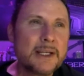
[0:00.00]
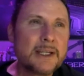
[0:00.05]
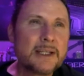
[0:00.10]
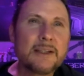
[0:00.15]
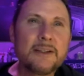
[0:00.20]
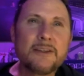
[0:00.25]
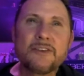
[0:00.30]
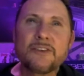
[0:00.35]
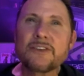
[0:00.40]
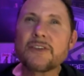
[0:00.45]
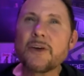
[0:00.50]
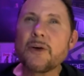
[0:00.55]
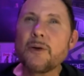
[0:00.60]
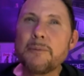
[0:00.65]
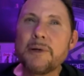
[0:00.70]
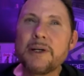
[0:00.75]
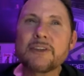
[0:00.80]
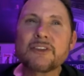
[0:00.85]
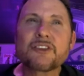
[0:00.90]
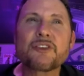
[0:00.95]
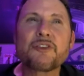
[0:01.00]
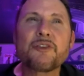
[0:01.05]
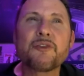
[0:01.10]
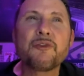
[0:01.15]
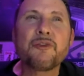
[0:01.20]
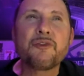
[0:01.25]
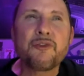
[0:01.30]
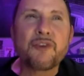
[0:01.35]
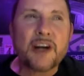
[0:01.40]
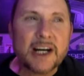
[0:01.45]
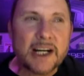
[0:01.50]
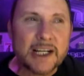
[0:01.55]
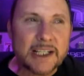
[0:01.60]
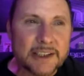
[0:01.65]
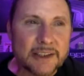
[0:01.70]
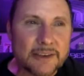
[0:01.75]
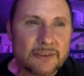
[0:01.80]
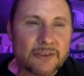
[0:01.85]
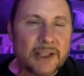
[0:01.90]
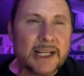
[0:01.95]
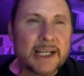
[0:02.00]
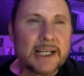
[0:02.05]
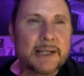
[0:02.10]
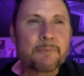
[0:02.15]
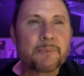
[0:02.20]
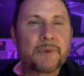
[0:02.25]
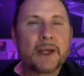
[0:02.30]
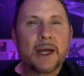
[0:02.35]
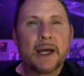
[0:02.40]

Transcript: he's so much fun, right?